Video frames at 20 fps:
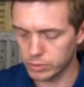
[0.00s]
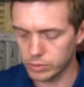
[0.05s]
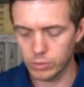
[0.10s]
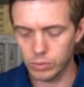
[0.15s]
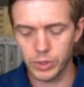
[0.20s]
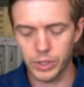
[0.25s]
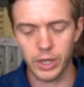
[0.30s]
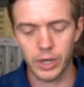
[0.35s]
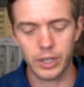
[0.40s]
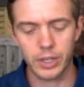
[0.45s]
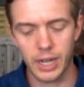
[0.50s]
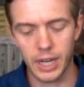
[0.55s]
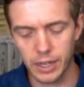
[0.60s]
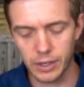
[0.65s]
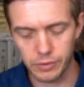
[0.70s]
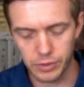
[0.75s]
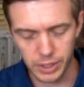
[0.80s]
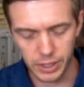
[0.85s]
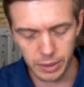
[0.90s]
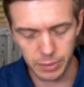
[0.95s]
we are kind
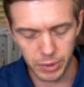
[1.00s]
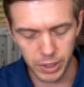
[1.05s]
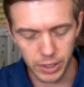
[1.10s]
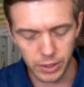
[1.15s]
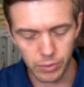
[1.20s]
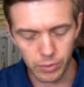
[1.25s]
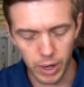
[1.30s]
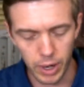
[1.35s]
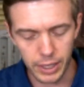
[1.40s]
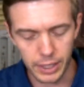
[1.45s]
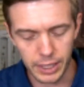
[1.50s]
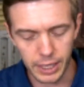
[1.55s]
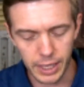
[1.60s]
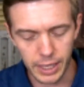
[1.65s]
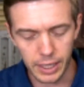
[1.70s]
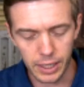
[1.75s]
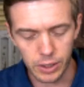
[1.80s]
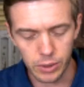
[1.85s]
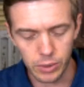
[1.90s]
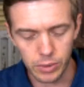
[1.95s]
of limited right
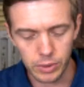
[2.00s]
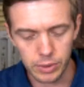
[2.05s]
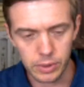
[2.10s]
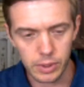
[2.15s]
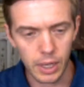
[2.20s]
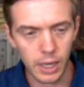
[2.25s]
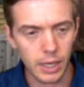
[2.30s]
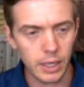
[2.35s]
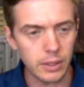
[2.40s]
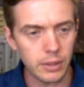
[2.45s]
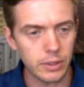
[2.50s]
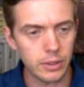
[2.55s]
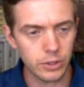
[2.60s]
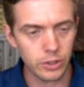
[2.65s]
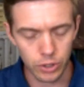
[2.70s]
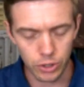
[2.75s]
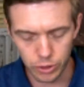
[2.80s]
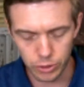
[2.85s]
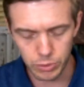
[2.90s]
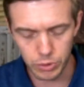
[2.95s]
now in
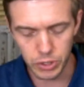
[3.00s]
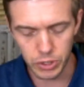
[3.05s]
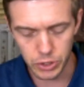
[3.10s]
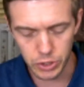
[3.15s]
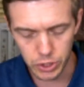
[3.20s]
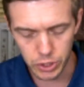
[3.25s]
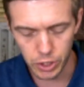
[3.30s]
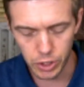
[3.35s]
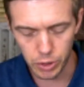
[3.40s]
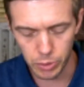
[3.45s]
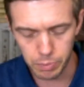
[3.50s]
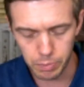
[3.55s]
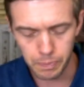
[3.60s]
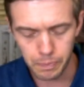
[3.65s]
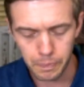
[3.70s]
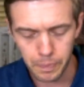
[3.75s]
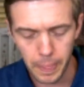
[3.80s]
terms of the scope.